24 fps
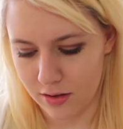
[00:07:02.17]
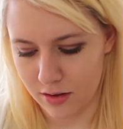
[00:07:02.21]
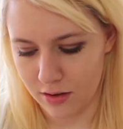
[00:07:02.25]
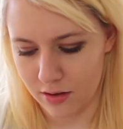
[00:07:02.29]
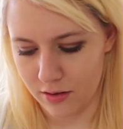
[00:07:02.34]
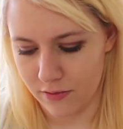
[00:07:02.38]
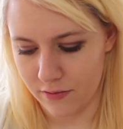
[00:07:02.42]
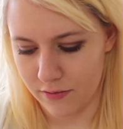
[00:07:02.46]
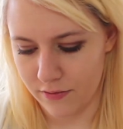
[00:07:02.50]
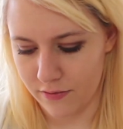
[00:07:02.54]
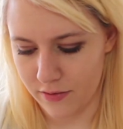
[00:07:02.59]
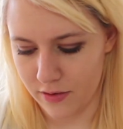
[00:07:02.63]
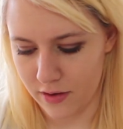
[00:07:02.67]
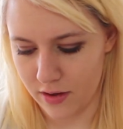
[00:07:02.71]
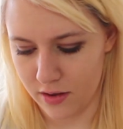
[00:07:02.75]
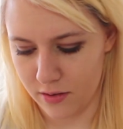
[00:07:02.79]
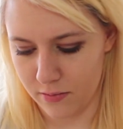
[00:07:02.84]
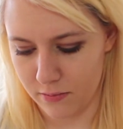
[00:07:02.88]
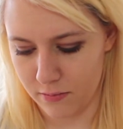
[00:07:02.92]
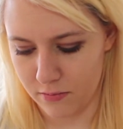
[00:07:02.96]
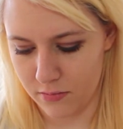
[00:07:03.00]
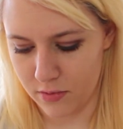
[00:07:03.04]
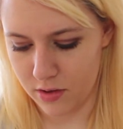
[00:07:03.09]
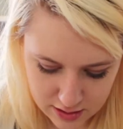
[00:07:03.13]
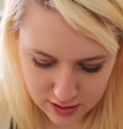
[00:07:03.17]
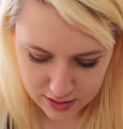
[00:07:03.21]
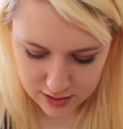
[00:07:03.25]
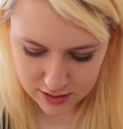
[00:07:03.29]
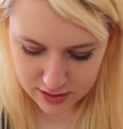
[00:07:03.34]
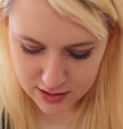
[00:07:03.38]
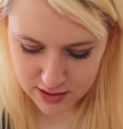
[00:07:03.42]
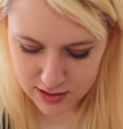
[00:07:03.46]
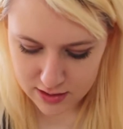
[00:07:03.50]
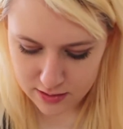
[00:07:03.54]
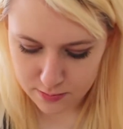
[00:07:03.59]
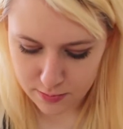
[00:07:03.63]
of them. And
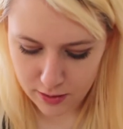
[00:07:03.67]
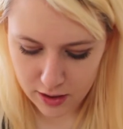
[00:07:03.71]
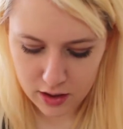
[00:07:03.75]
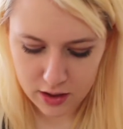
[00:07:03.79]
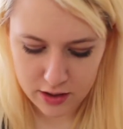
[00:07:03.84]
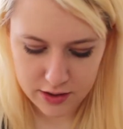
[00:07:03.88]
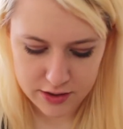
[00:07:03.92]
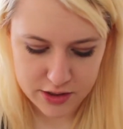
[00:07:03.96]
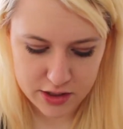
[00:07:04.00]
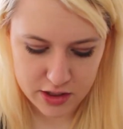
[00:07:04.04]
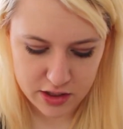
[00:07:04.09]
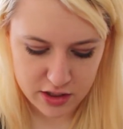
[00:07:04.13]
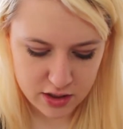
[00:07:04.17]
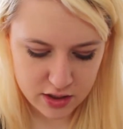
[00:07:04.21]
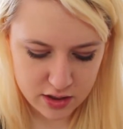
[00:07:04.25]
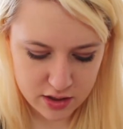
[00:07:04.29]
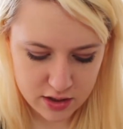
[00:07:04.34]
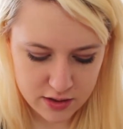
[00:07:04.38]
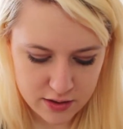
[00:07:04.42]
this is biology.